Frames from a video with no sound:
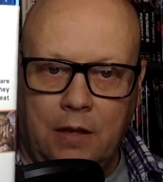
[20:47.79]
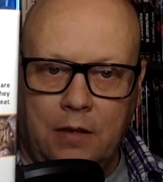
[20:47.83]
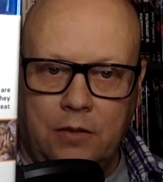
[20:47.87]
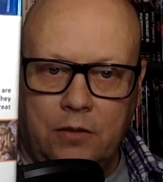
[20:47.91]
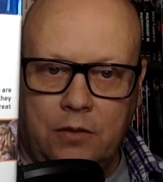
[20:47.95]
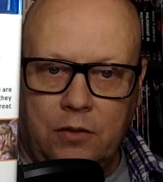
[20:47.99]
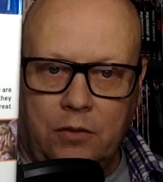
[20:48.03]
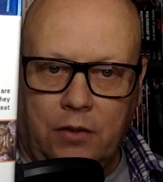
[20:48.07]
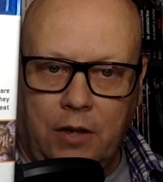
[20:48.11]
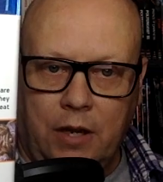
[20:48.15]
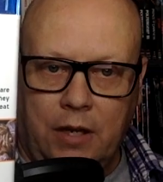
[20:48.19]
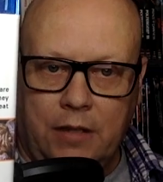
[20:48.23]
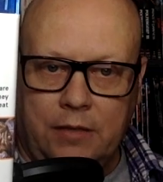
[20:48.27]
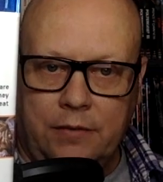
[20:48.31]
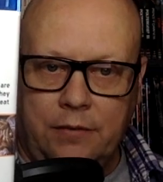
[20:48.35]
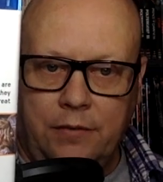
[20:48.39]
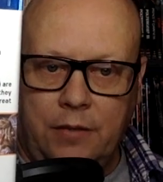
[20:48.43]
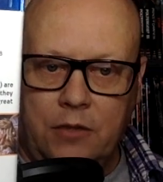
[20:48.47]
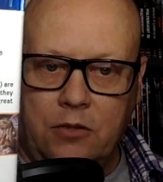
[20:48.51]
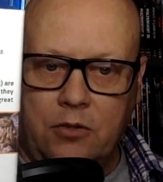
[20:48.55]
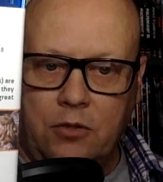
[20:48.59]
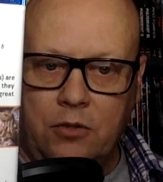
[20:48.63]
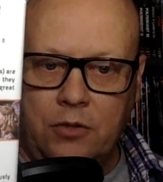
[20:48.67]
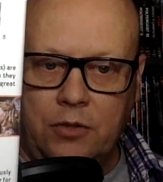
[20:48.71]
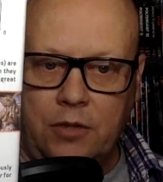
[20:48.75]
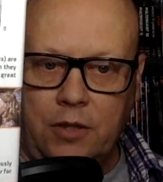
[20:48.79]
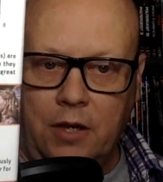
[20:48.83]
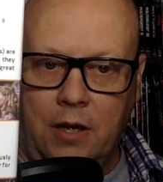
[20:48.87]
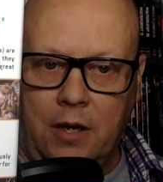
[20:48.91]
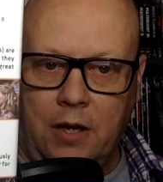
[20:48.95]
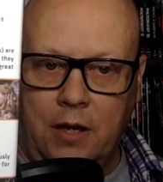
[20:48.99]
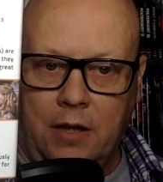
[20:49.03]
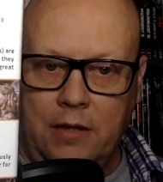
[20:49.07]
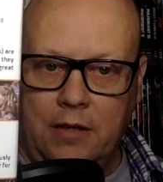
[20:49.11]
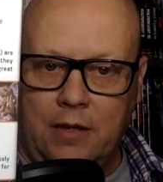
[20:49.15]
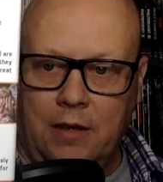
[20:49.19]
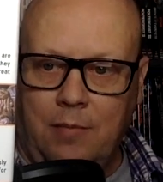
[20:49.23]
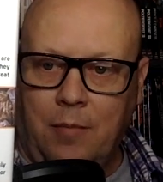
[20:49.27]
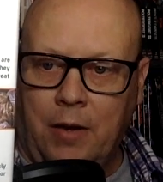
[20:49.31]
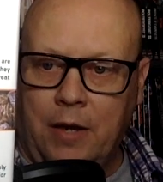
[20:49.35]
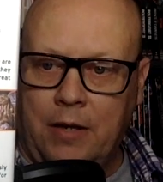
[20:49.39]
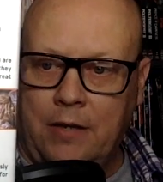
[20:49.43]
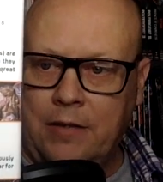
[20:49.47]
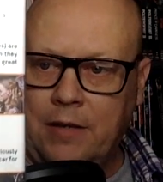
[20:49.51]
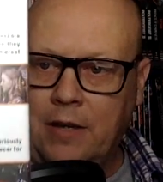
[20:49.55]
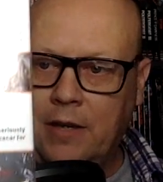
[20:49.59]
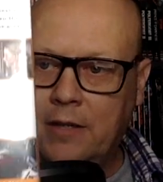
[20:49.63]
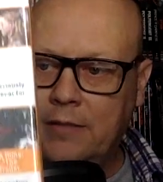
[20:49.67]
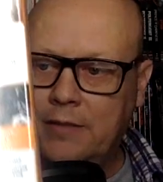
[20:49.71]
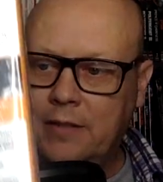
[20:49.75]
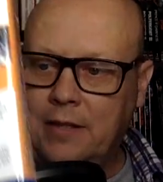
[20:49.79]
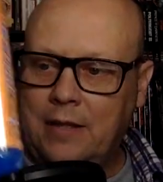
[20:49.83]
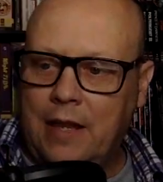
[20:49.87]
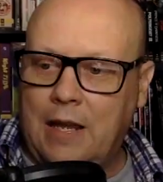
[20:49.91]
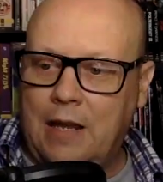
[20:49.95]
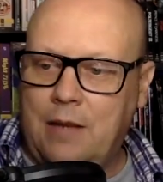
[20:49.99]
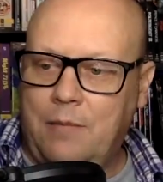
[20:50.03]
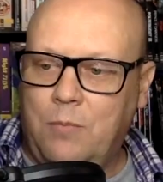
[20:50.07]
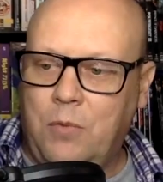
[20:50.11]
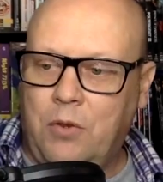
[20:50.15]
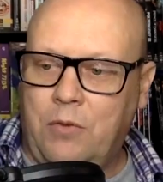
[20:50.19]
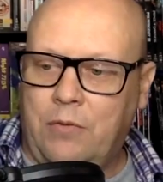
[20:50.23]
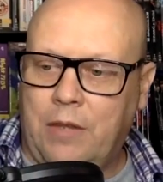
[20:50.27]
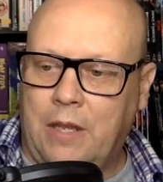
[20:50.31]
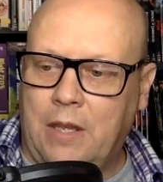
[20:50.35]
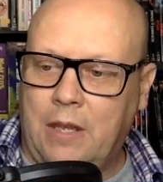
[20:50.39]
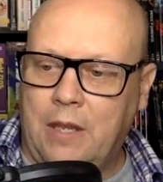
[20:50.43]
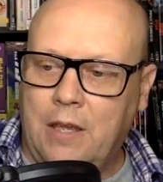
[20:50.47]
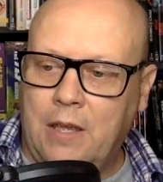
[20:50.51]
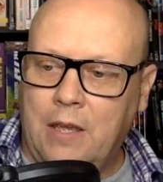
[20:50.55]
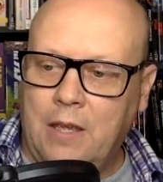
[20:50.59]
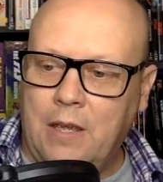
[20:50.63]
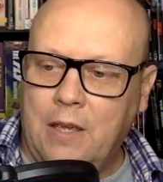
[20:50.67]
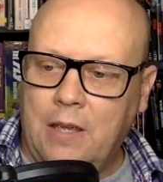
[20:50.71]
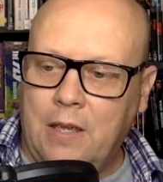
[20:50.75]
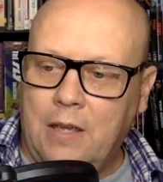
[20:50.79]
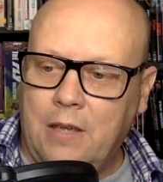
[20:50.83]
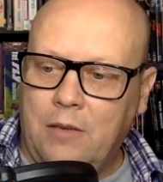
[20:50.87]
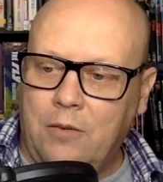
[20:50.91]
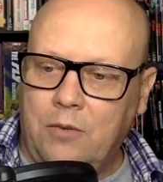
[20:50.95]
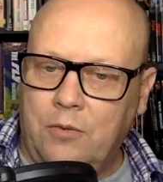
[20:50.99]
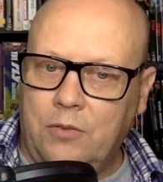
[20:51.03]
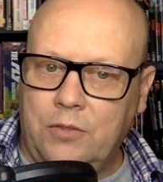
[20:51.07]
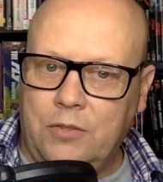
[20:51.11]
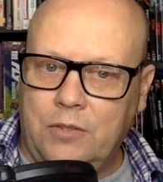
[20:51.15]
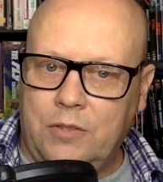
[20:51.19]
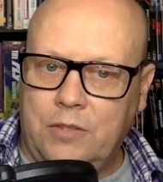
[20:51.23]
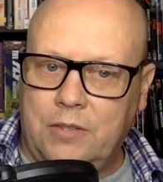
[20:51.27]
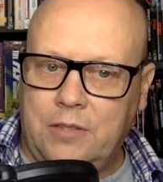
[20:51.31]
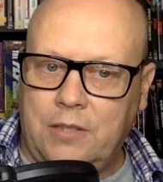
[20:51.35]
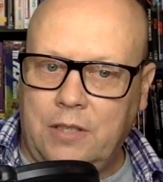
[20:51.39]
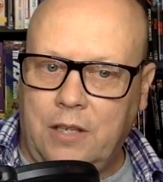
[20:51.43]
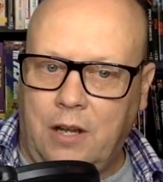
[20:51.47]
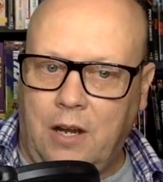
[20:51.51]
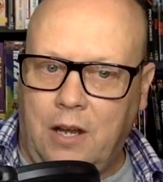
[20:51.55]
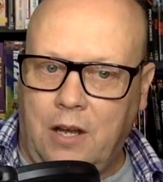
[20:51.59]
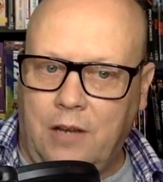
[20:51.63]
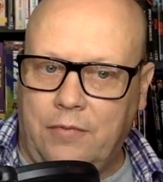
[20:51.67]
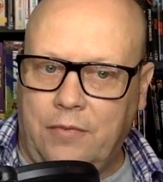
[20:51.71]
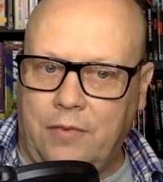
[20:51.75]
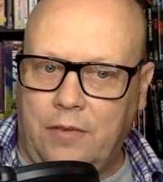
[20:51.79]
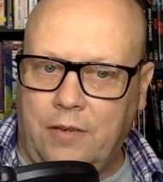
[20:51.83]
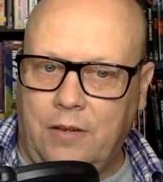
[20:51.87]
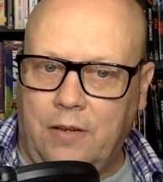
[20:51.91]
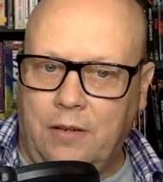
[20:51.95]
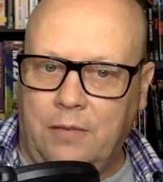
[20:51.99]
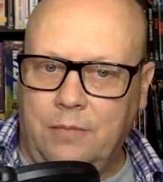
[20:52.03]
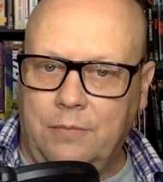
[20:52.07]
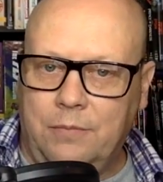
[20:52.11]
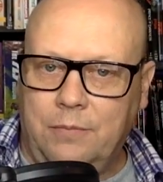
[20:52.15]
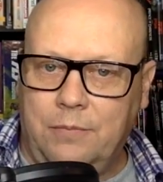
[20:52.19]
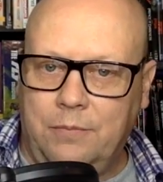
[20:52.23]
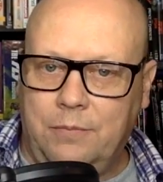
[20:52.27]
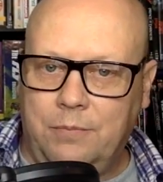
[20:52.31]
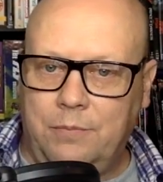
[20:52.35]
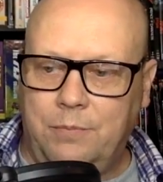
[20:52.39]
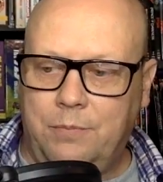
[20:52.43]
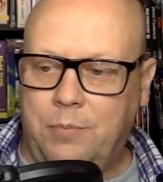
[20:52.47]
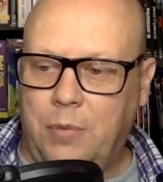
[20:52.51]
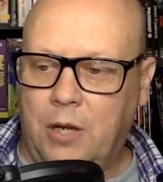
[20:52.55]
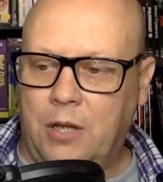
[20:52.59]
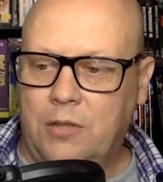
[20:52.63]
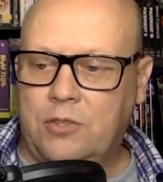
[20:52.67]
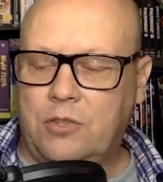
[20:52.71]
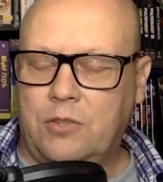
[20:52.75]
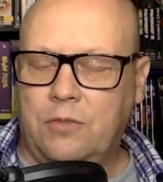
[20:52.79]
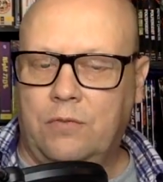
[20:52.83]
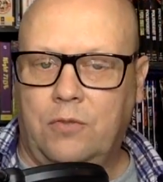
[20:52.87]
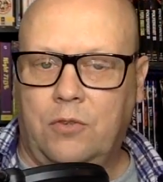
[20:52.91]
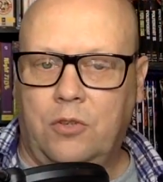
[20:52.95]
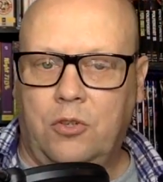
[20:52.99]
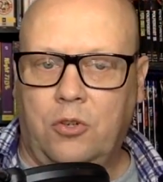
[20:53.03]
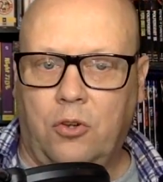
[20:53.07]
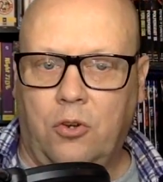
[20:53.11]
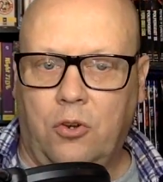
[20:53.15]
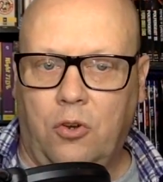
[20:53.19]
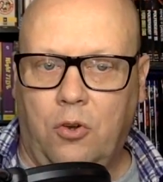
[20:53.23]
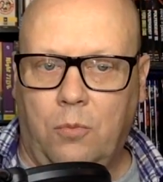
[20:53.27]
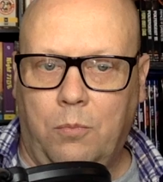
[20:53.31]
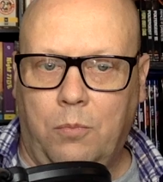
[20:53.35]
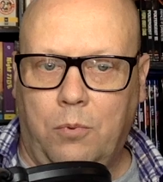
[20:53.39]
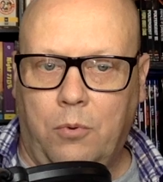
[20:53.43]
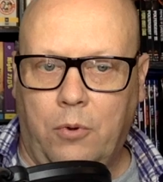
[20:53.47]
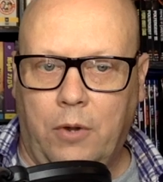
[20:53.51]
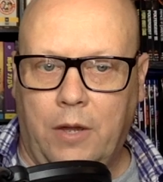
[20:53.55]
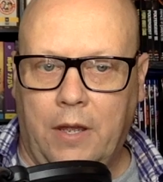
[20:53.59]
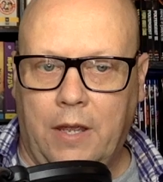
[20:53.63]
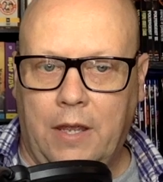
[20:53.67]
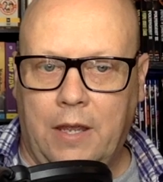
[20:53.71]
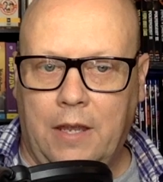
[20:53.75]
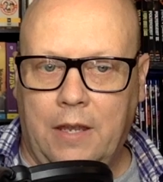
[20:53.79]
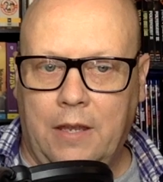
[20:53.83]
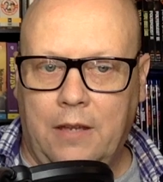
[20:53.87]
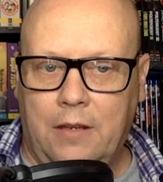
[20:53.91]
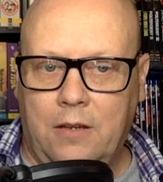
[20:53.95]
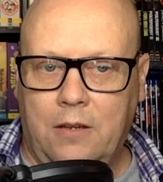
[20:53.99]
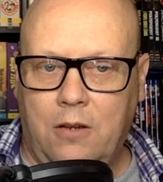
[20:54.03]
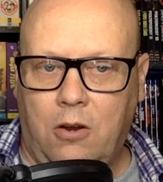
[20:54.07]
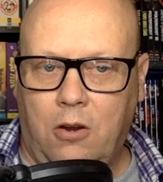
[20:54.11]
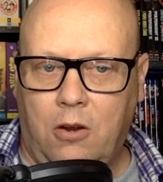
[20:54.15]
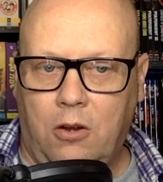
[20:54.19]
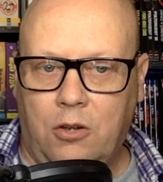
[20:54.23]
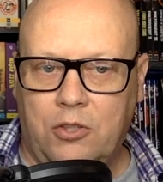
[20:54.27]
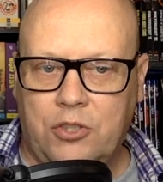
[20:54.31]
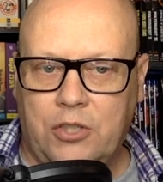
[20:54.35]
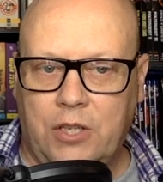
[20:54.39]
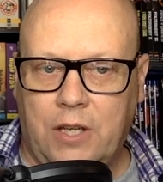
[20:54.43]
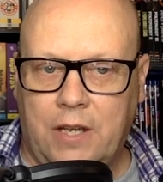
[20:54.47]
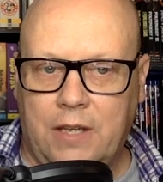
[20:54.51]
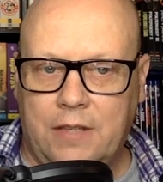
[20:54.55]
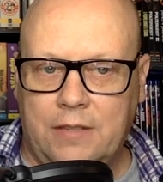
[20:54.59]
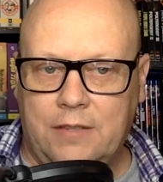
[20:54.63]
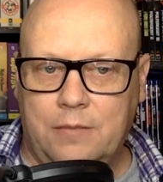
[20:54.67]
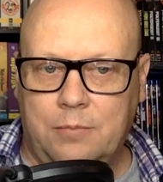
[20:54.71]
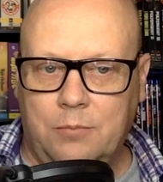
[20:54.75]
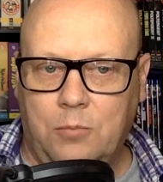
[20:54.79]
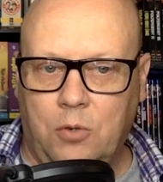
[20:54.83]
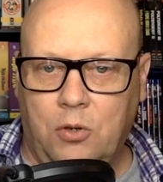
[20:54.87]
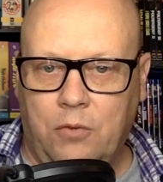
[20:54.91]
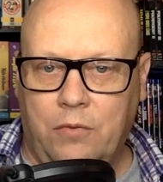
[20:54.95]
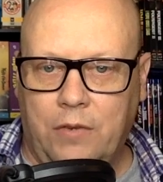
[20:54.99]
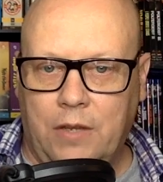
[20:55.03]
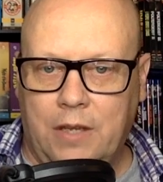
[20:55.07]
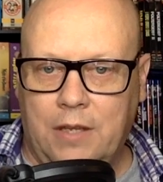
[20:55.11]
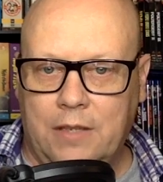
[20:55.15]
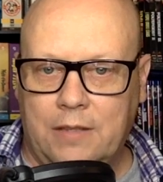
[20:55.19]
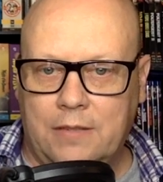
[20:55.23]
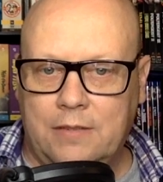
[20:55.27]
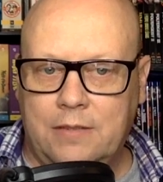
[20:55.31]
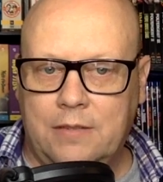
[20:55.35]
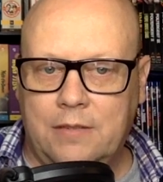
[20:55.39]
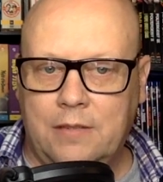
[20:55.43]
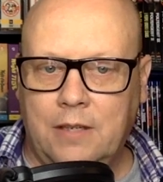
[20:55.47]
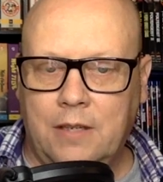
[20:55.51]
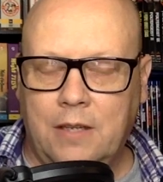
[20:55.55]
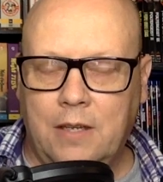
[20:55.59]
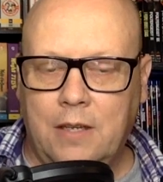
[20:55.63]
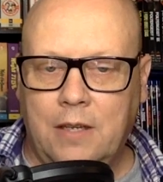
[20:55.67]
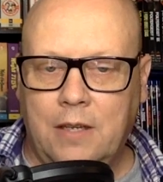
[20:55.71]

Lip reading: So nice features on Eat My Dust. And that movie set off a bunch of good old boy car chase movies,